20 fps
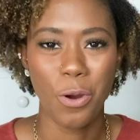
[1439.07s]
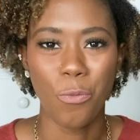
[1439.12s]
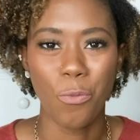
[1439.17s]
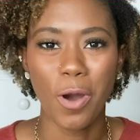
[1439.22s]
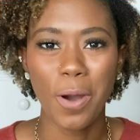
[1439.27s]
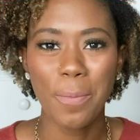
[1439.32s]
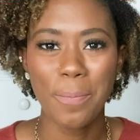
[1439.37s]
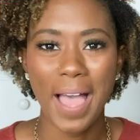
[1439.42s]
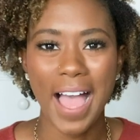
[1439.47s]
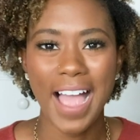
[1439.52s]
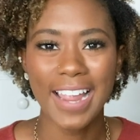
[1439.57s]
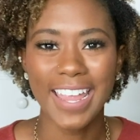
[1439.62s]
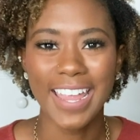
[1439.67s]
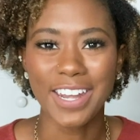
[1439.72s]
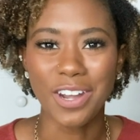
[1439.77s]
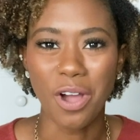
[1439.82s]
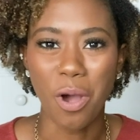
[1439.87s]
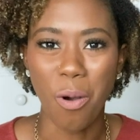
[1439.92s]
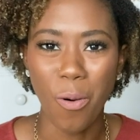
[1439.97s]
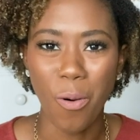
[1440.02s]
We're back,
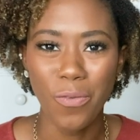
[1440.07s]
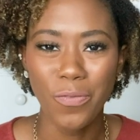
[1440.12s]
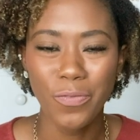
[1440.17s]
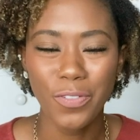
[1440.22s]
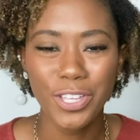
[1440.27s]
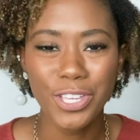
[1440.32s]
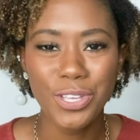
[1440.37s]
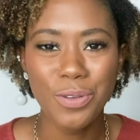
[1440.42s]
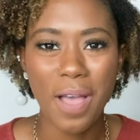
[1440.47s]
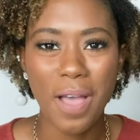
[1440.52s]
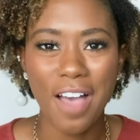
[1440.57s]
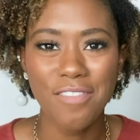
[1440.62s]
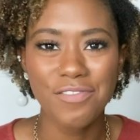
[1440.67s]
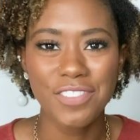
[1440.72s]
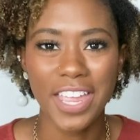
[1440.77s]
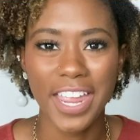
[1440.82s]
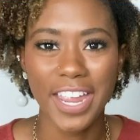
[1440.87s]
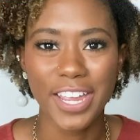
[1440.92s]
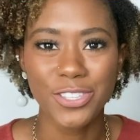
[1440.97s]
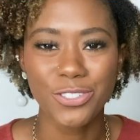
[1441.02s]
and hopefully you have
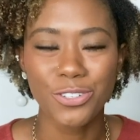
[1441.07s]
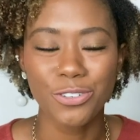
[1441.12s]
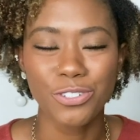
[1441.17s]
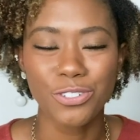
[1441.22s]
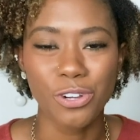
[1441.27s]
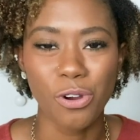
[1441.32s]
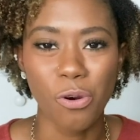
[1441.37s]
the answer to